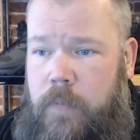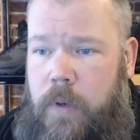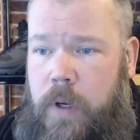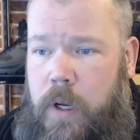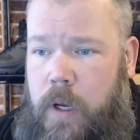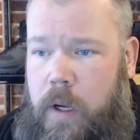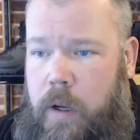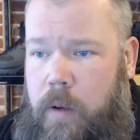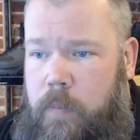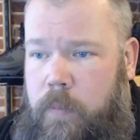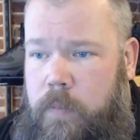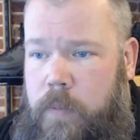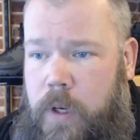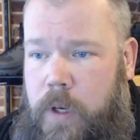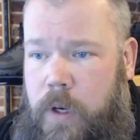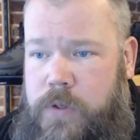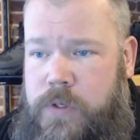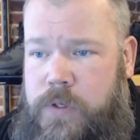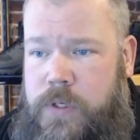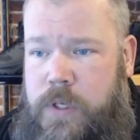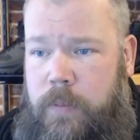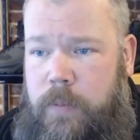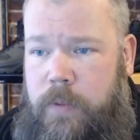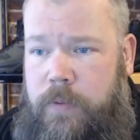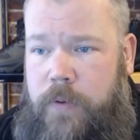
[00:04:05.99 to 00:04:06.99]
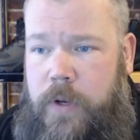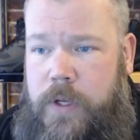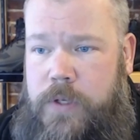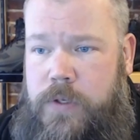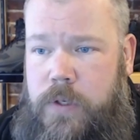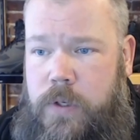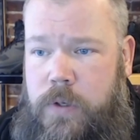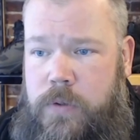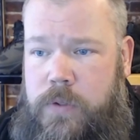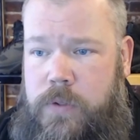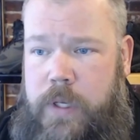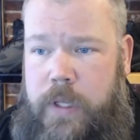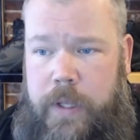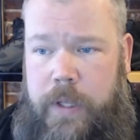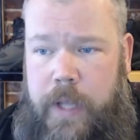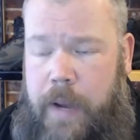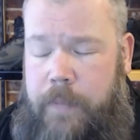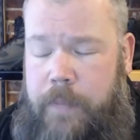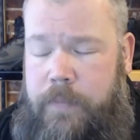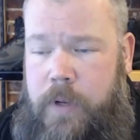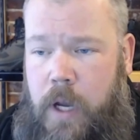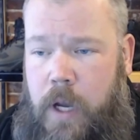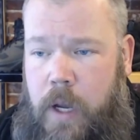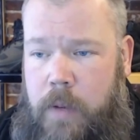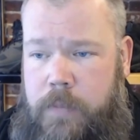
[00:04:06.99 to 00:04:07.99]
Some of us use a
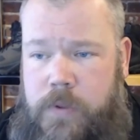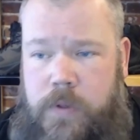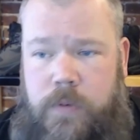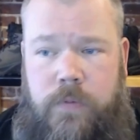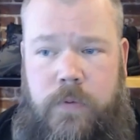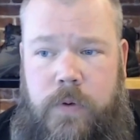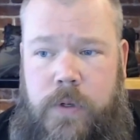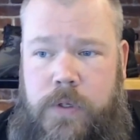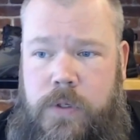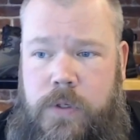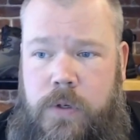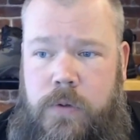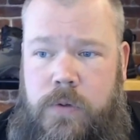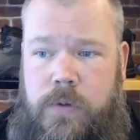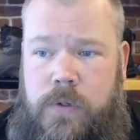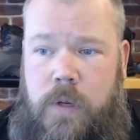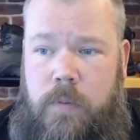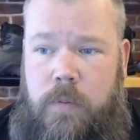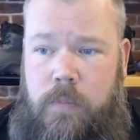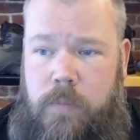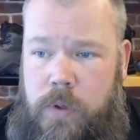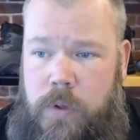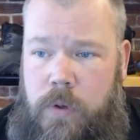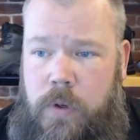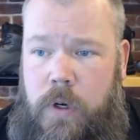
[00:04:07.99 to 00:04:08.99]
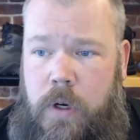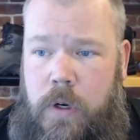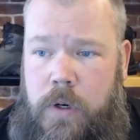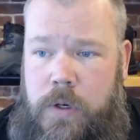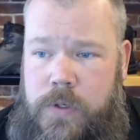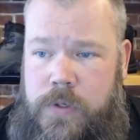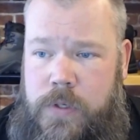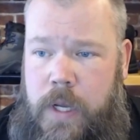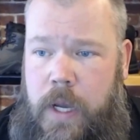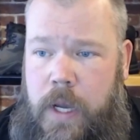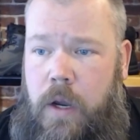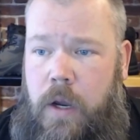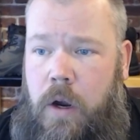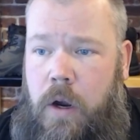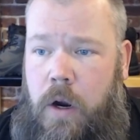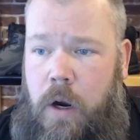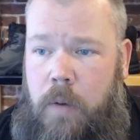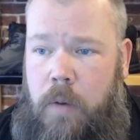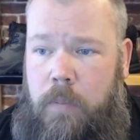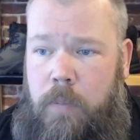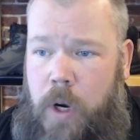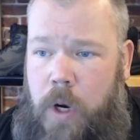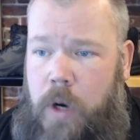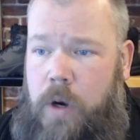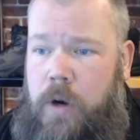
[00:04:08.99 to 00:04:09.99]
laptop, some of us use computers that are
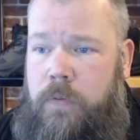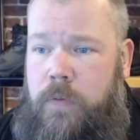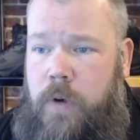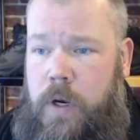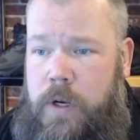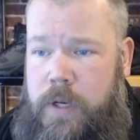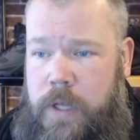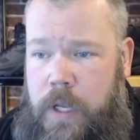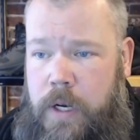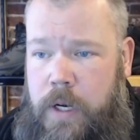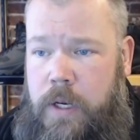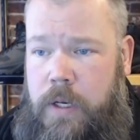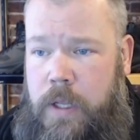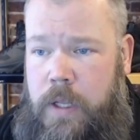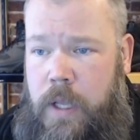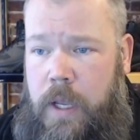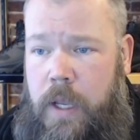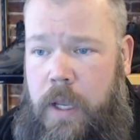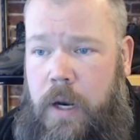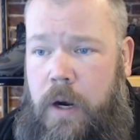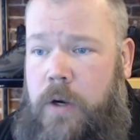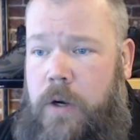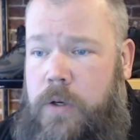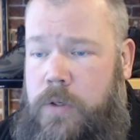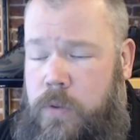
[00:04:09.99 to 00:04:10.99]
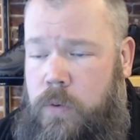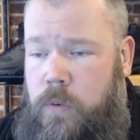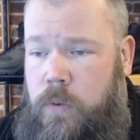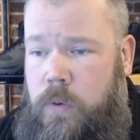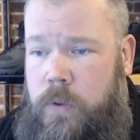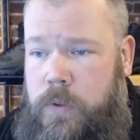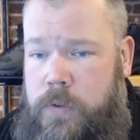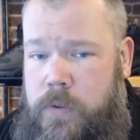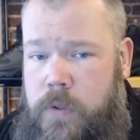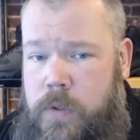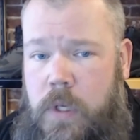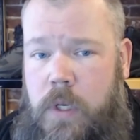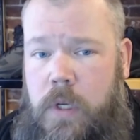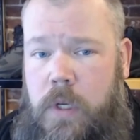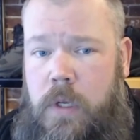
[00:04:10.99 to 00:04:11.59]
part of our day-to-day and our tools.